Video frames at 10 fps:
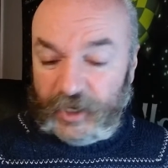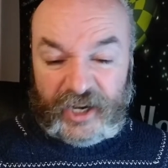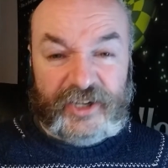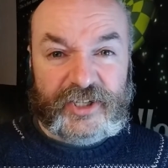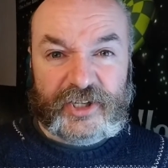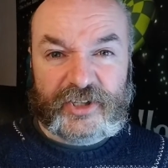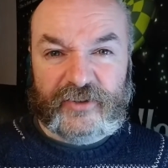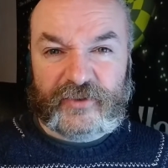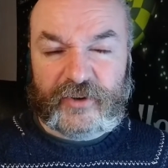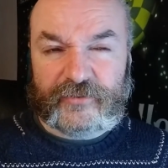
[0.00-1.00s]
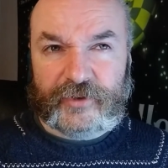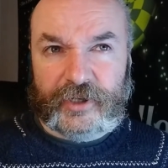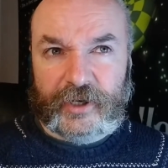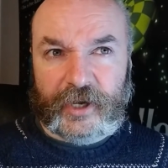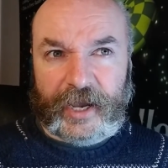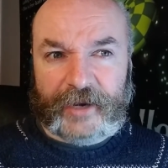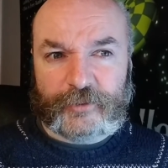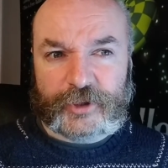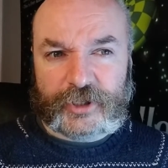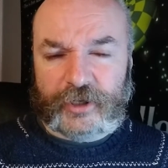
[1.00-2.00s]
ICE's stuff covering
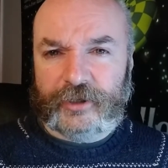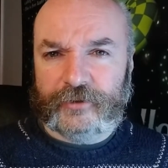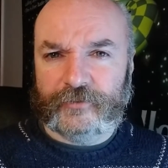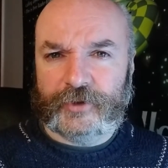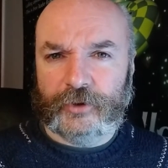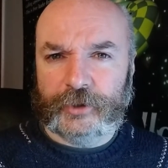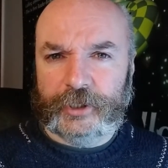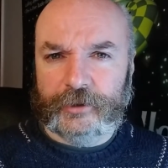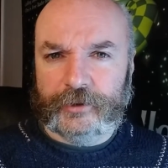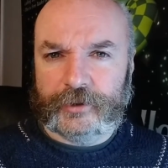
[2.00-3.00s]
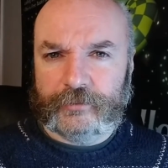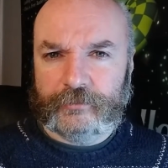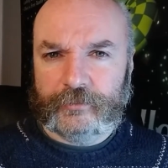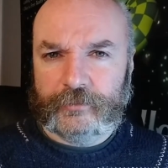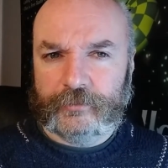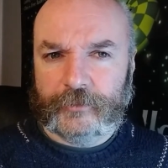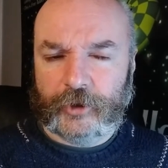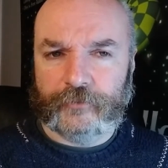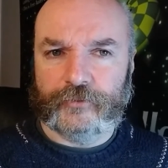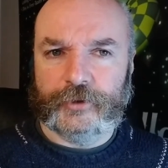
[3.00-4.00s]
outside of Tolkien's
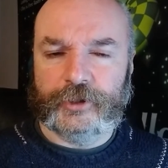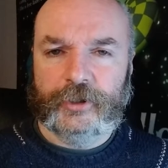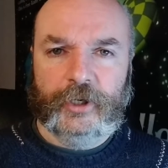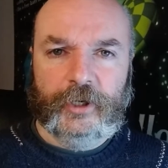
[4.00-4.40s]
coverage,